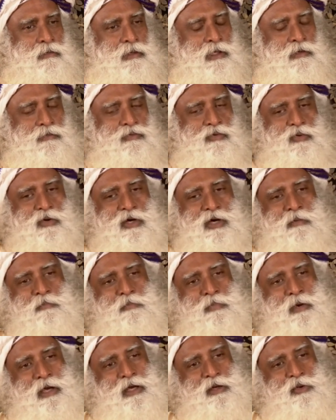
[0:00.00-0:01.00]
if you
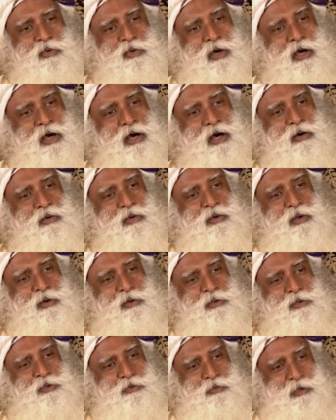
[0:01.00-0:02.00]
compare to how
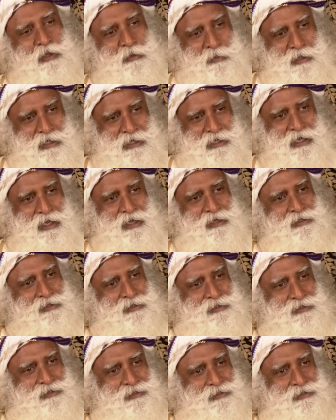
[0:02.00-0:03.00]
long you will be dead,